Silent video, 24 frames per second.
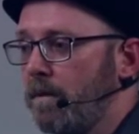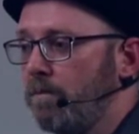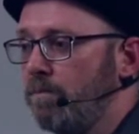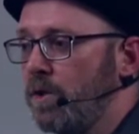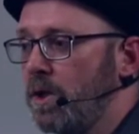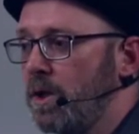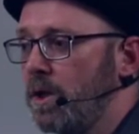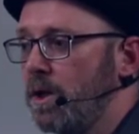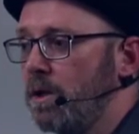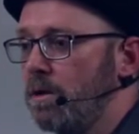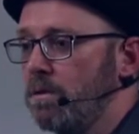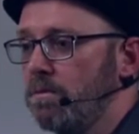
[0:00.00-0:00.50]
You
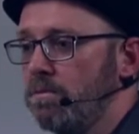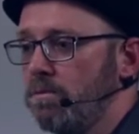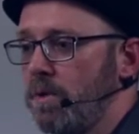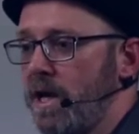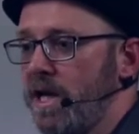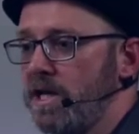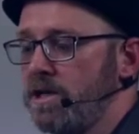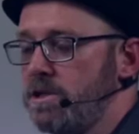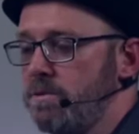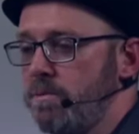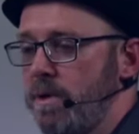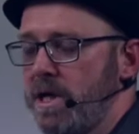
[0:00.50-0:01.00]
know,
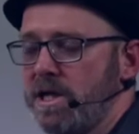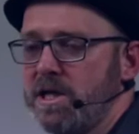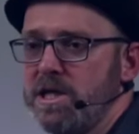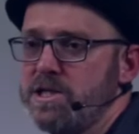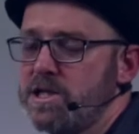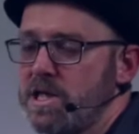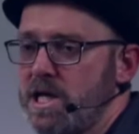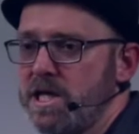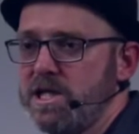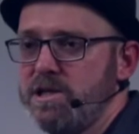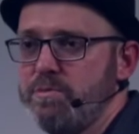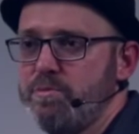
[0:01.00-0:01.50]
at least
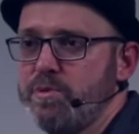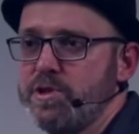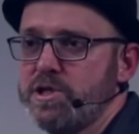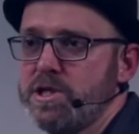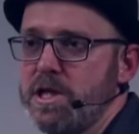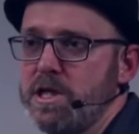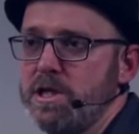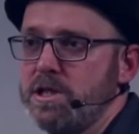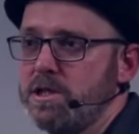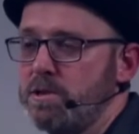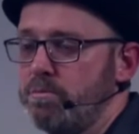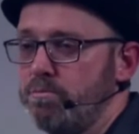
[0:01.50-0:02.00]

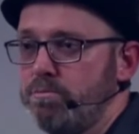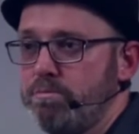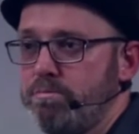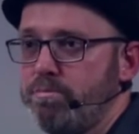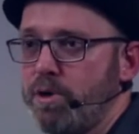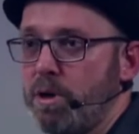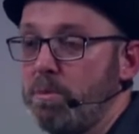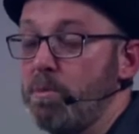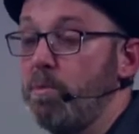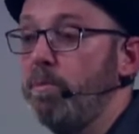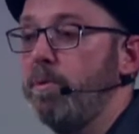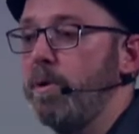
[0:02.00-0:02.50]
80% and
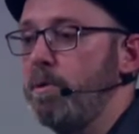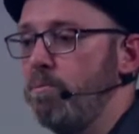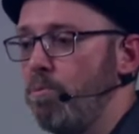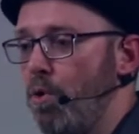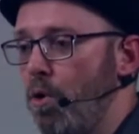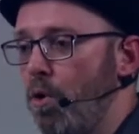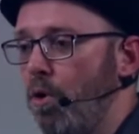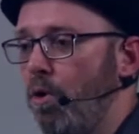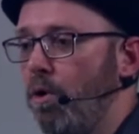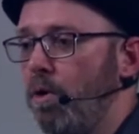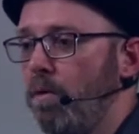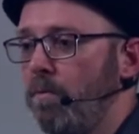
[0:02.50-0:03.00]
probably
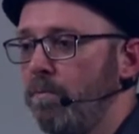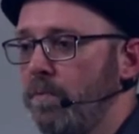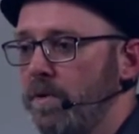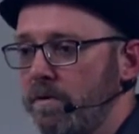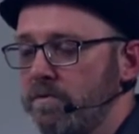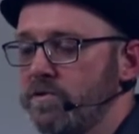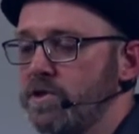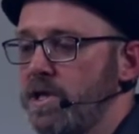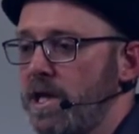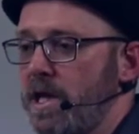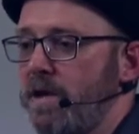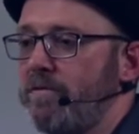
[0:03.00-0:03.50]
more of
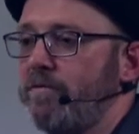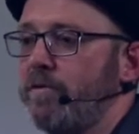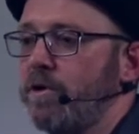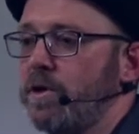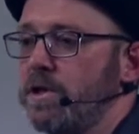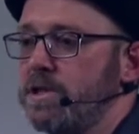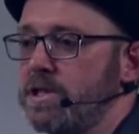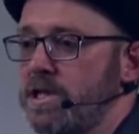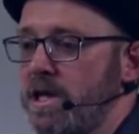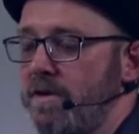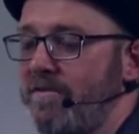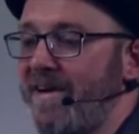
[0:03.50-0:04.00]
South
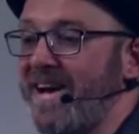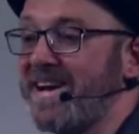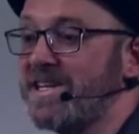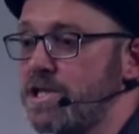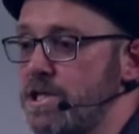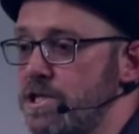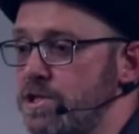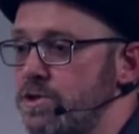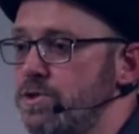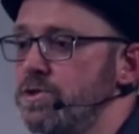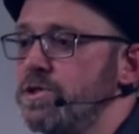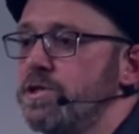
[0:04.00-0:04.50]
Africans have access
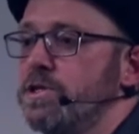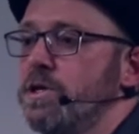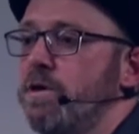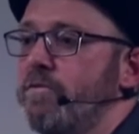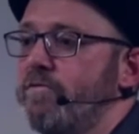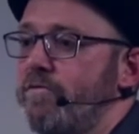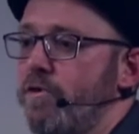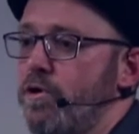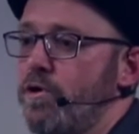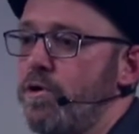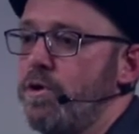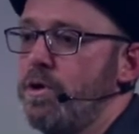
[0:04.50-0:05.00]
to a cell
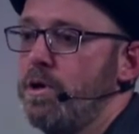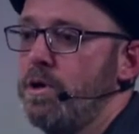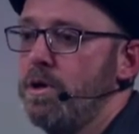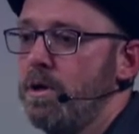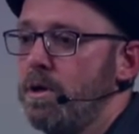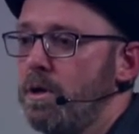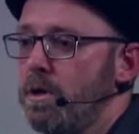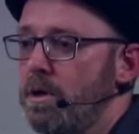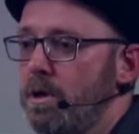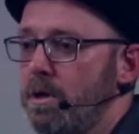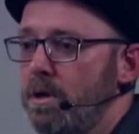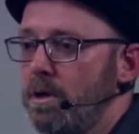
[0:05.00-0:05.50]
phone,
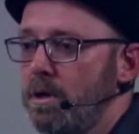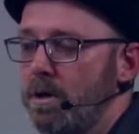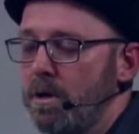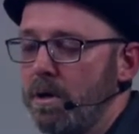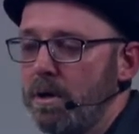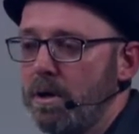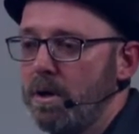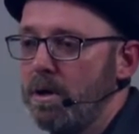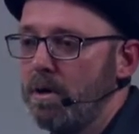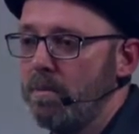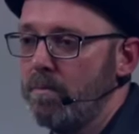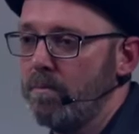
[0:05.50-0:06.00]

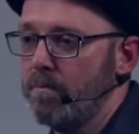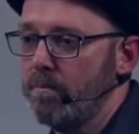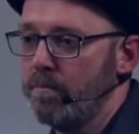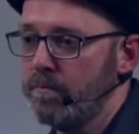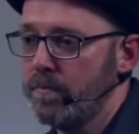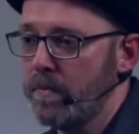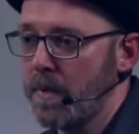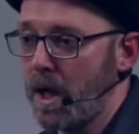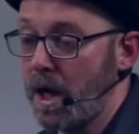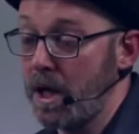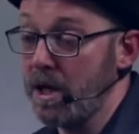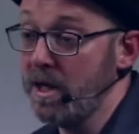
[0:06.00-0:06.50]

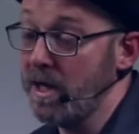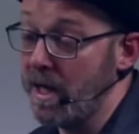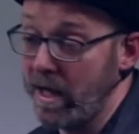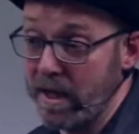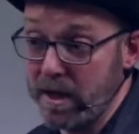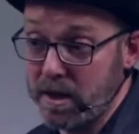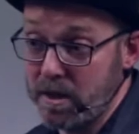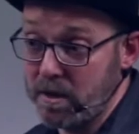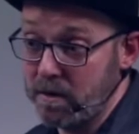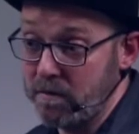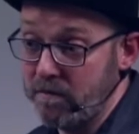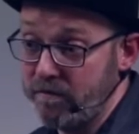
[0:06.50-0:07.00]
unlike
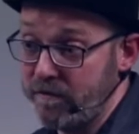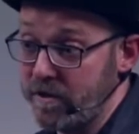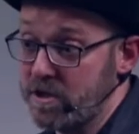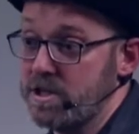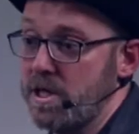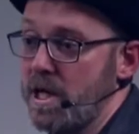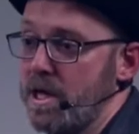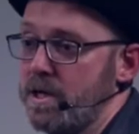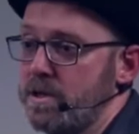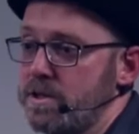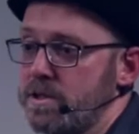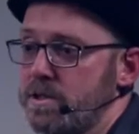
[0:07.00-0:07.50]
fixed
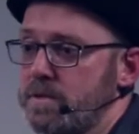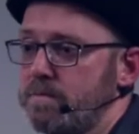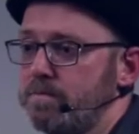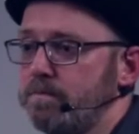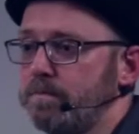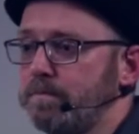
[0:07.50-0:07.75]
lines.